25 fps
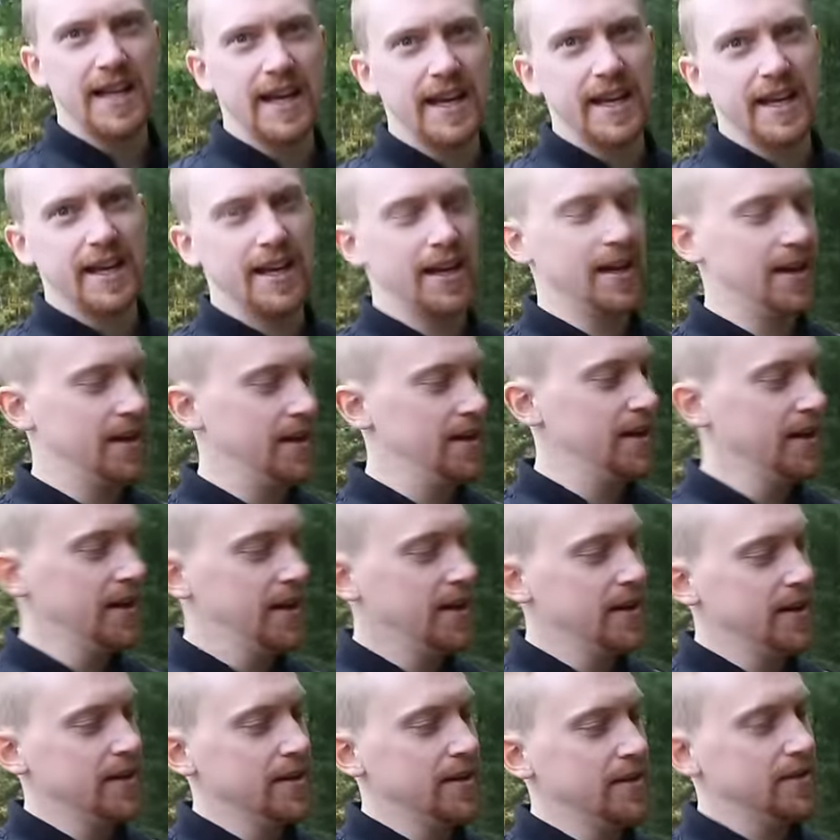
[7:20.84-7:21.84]
like also like
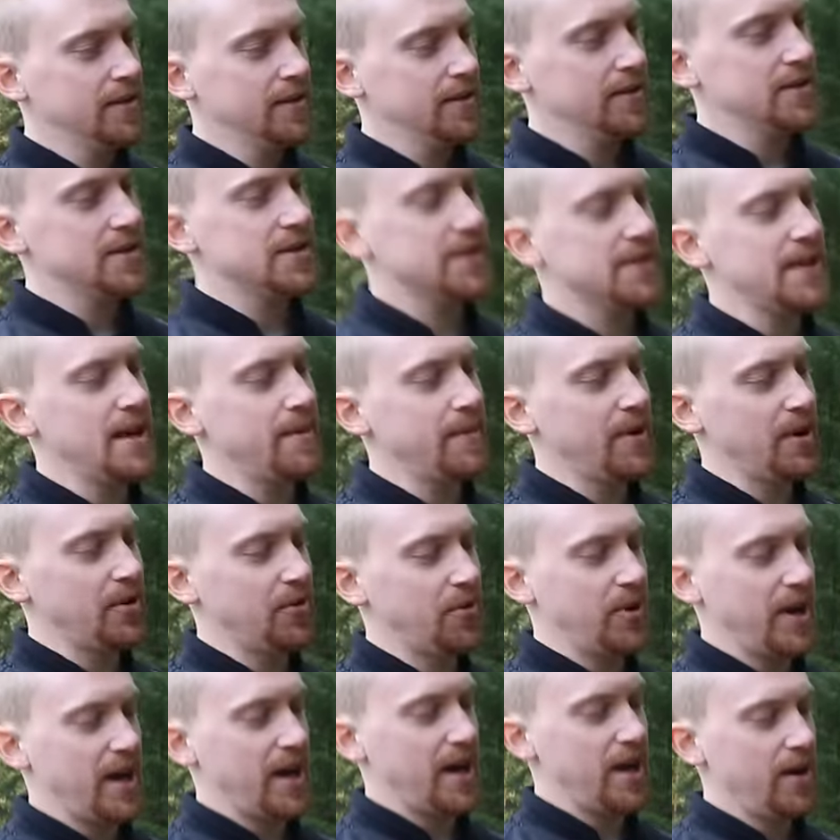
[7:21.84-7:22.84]
semi-rare.
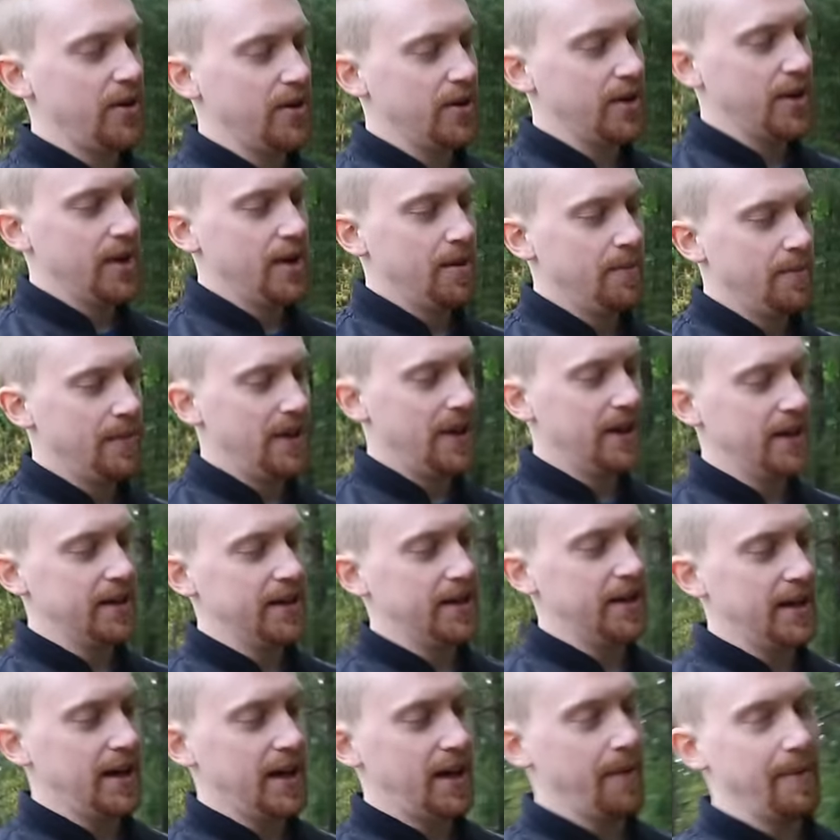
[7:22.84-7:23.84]
Semi-rare, but
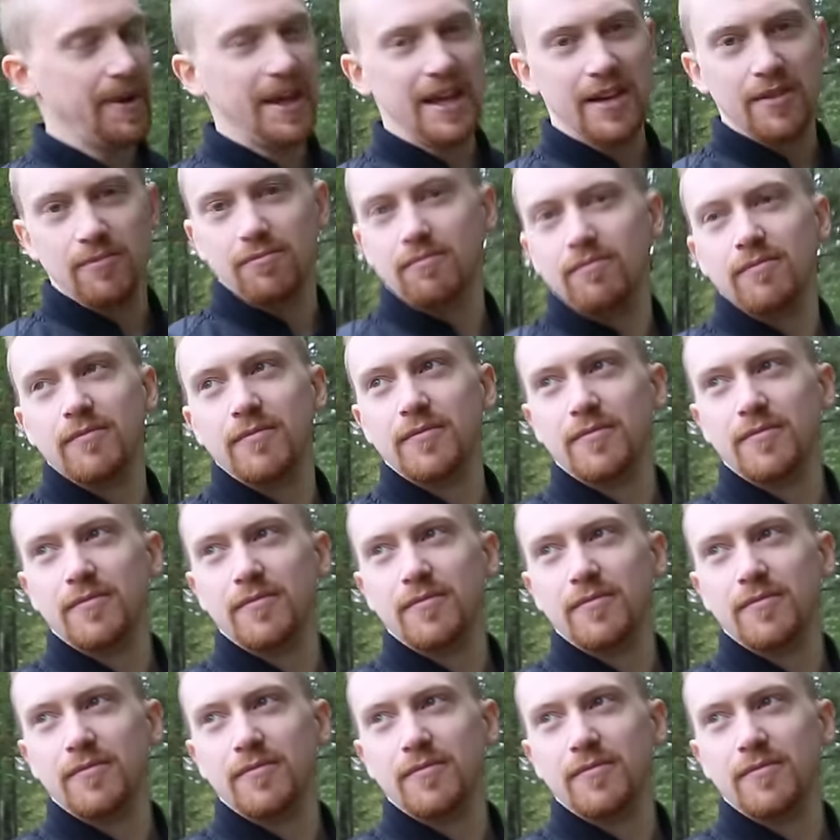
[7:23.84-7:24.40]
I mean,